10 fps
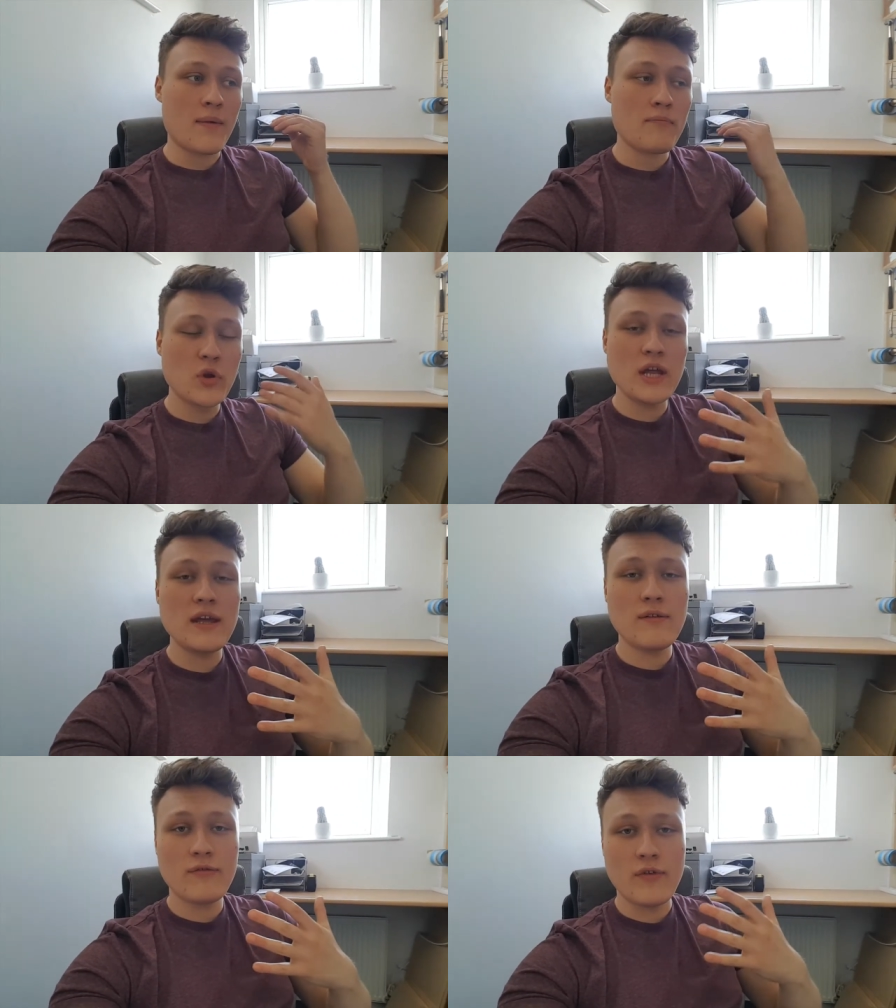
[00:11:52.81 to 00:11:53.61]

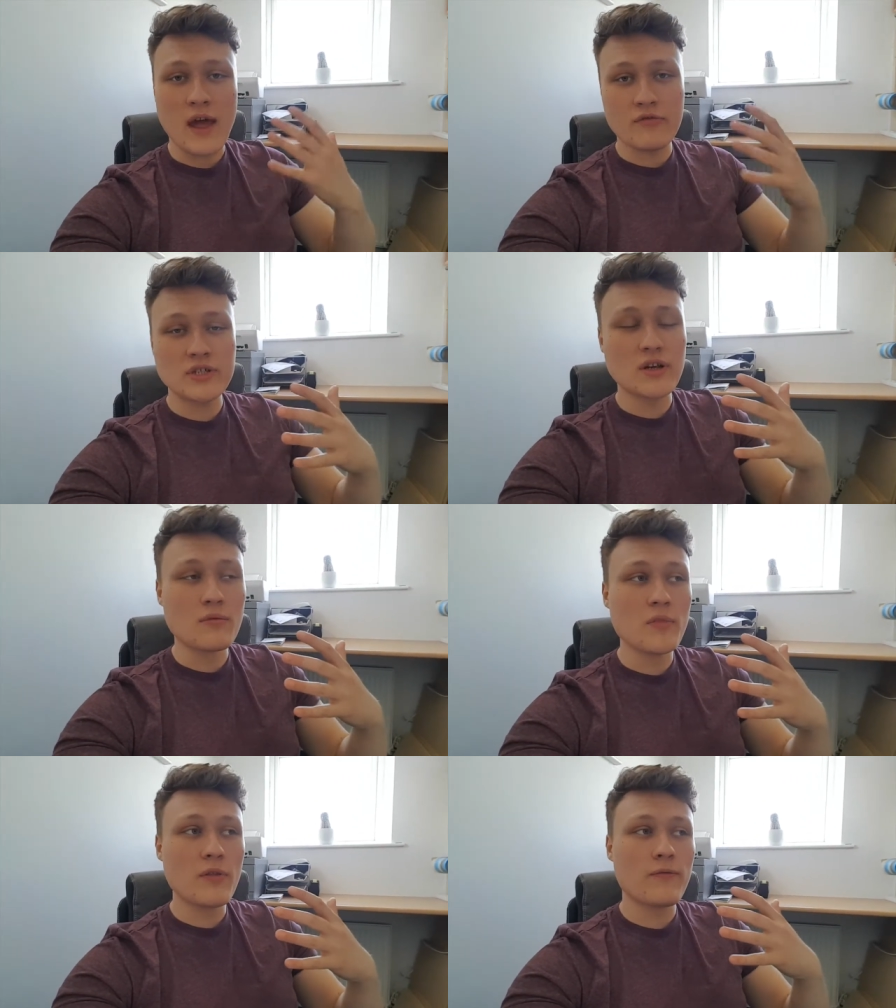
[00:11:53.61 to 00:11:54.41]
money every single
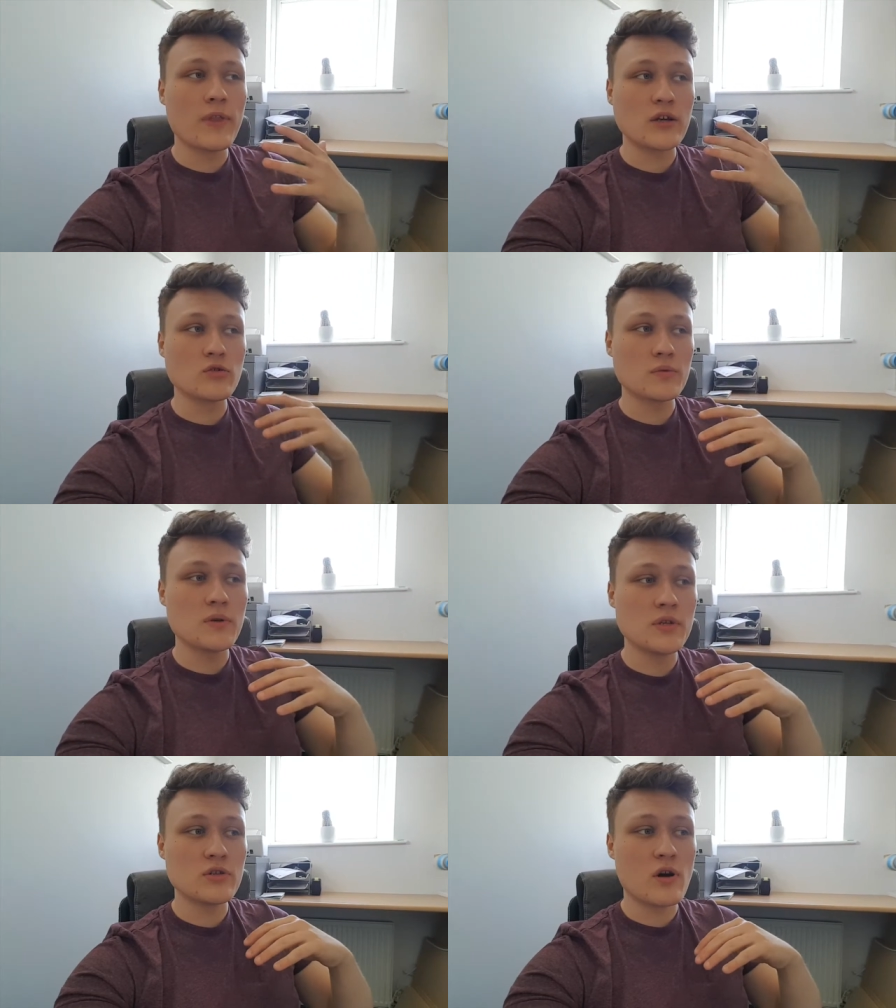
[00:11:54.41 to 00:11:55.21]
month for that
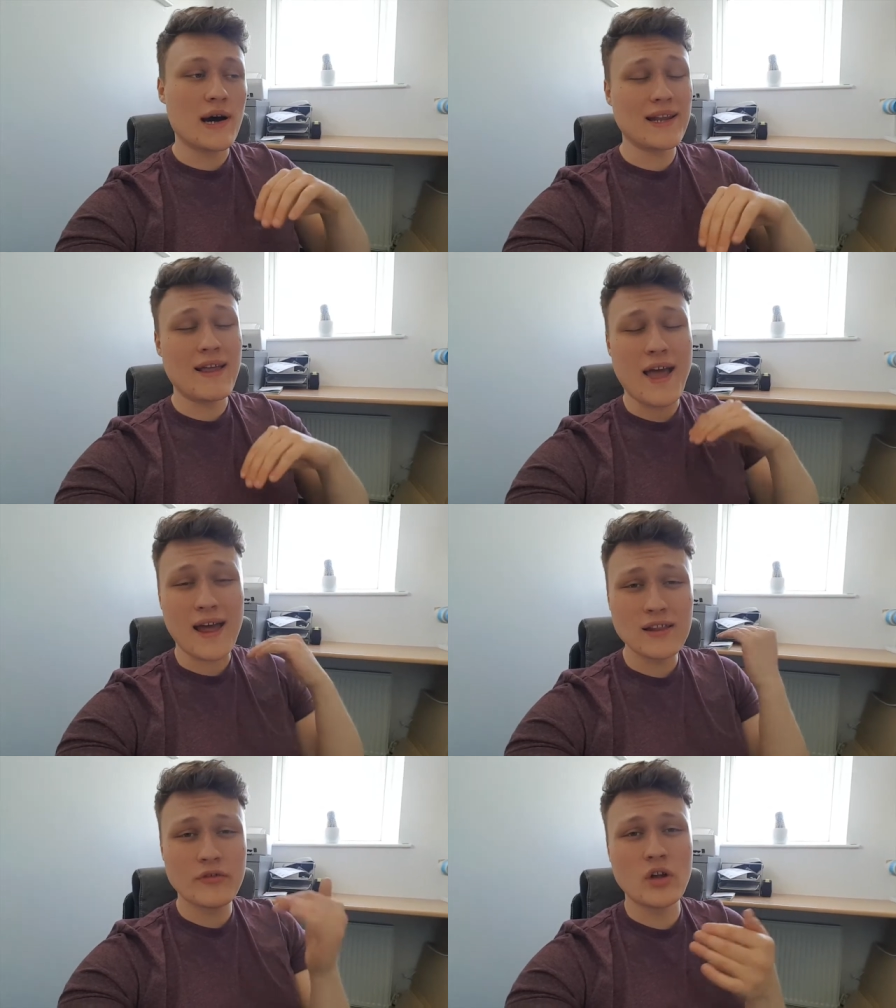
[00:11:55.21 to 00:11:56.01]
dropshipping store, and a
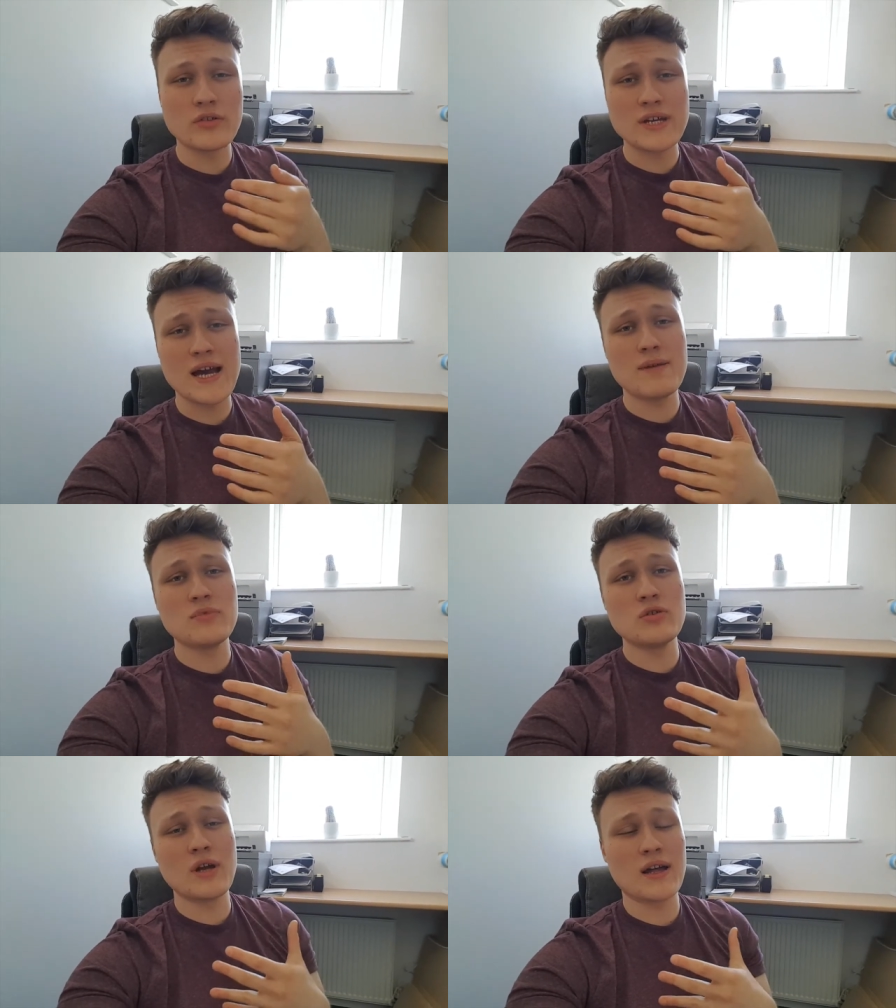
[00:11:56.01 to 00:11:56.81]
hell of a lot of time
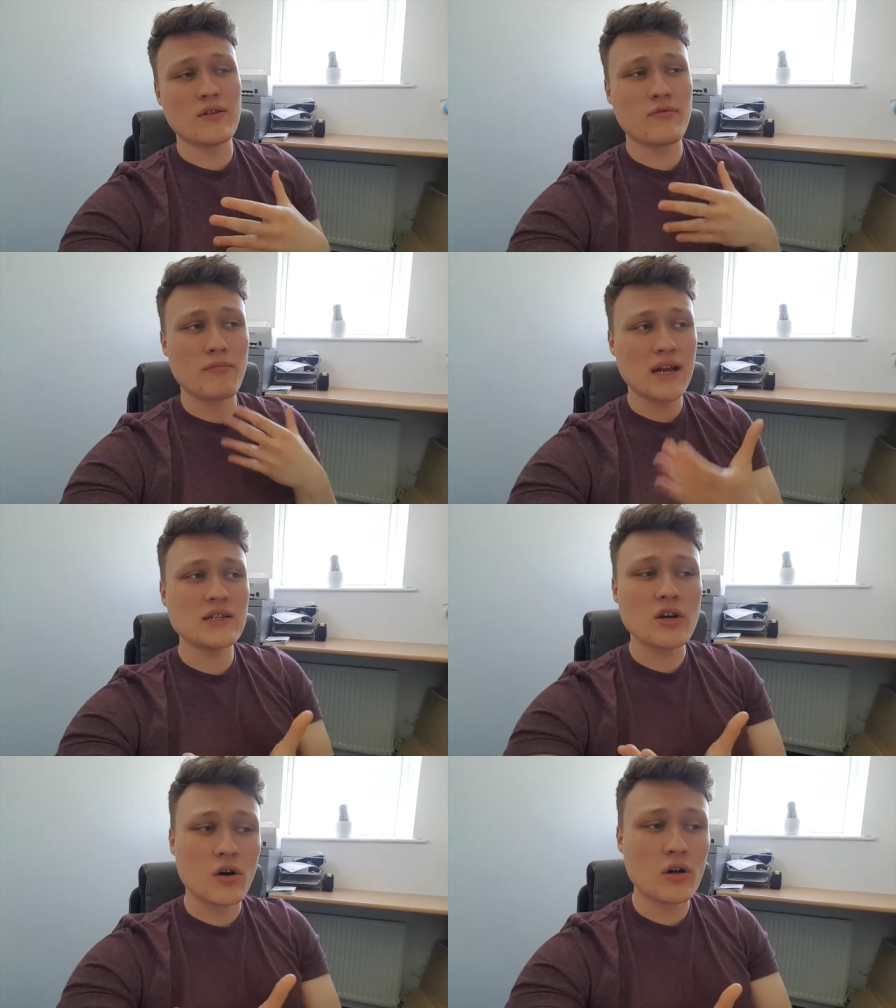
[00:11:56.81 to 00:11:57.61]
to kind of
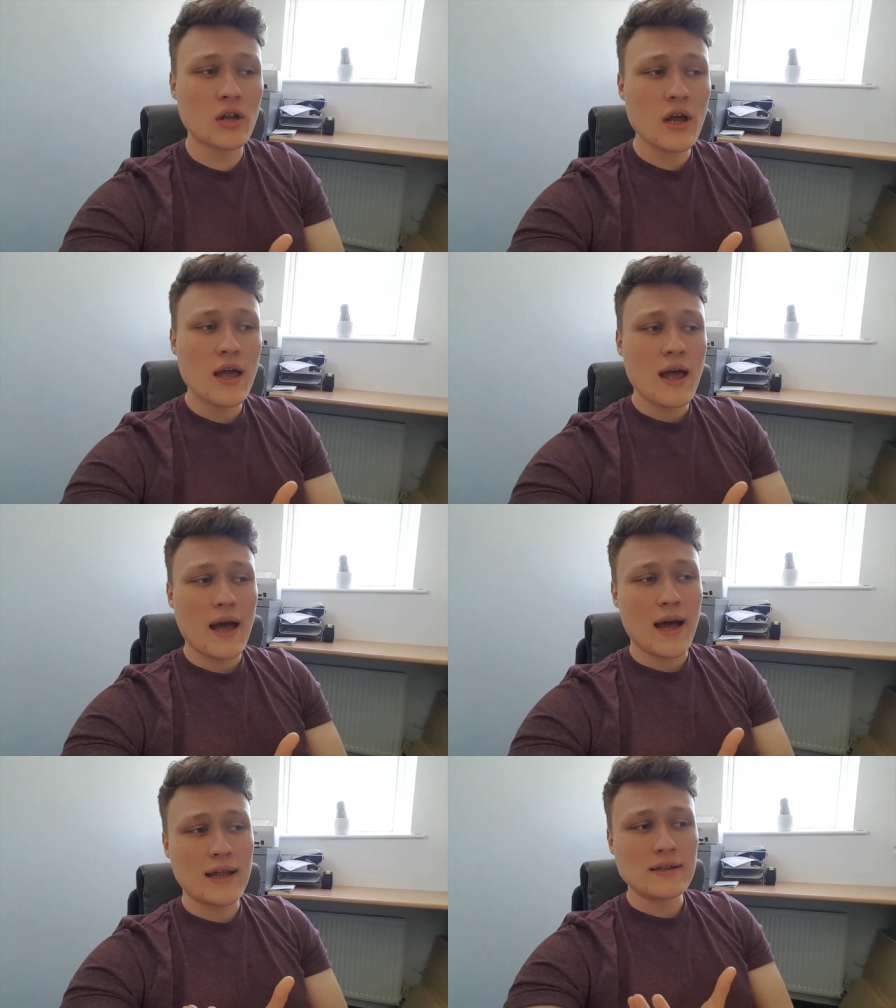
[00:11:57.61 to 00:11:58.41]
manage it all.
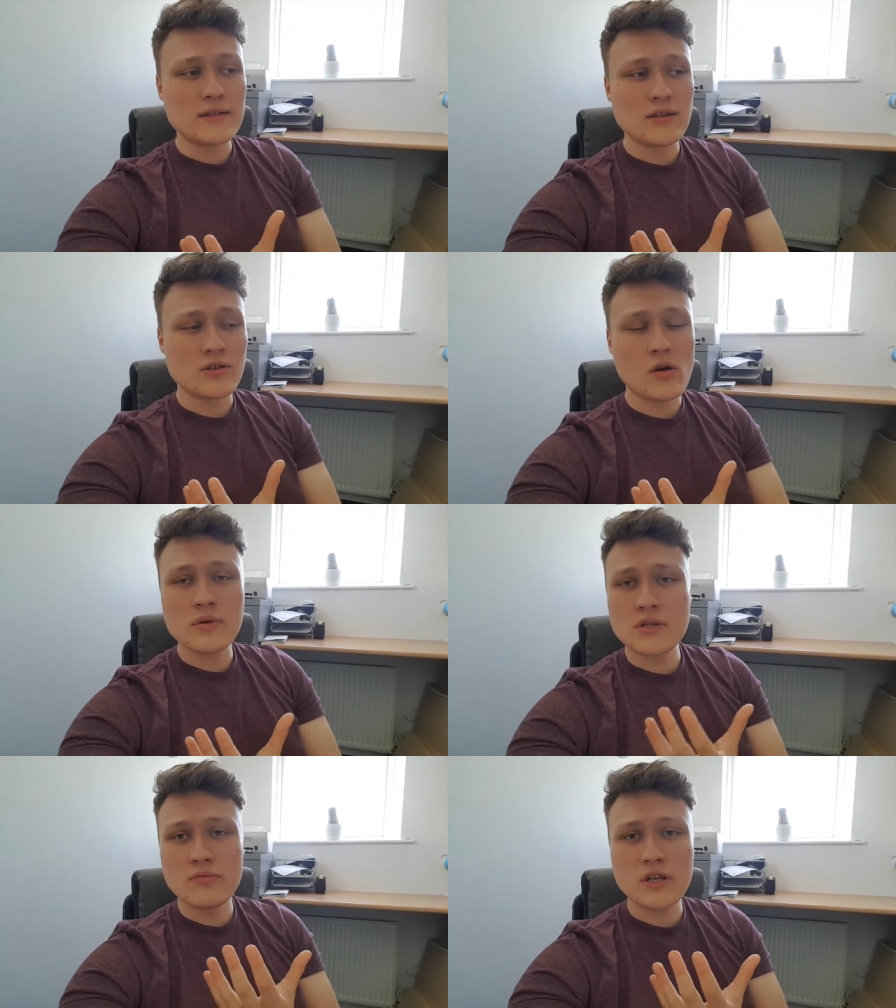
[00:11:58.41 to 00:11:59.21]
And there's
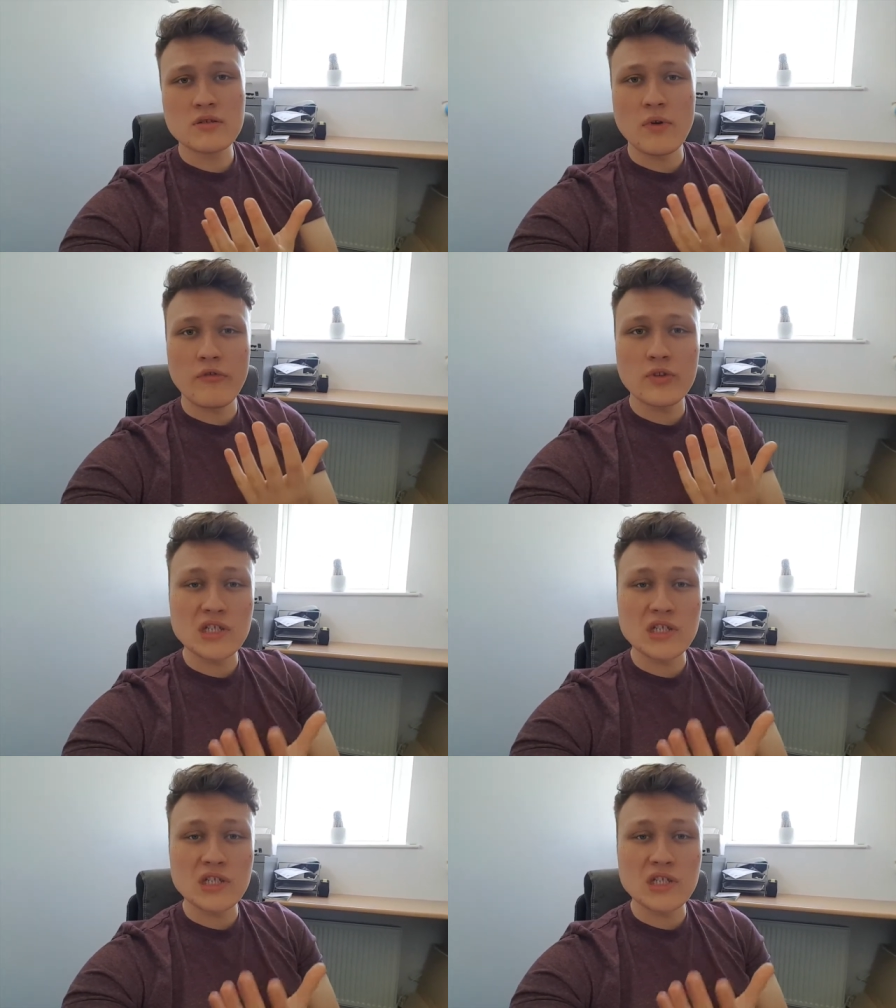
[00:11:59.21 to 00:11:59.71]
always the risk with